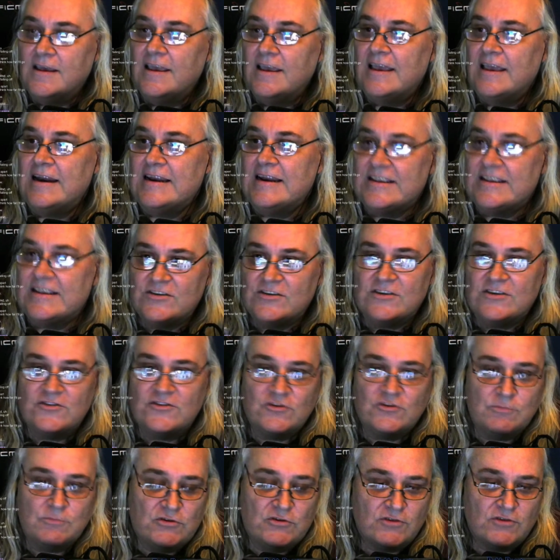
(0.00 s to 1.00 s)
and listen to
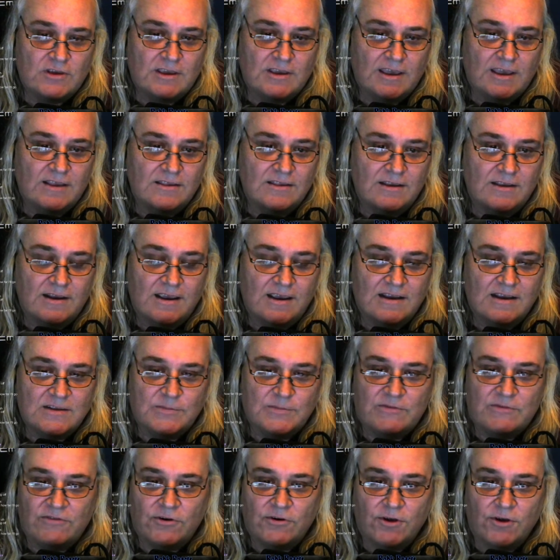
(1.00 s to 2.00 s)
some music again today, and it's
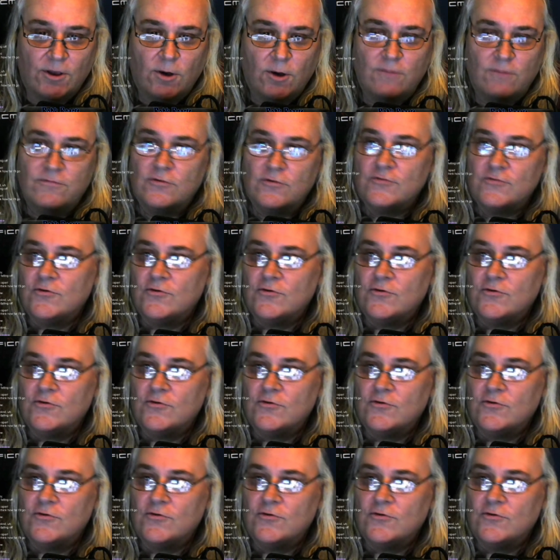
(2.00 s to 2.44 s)
been very helpful.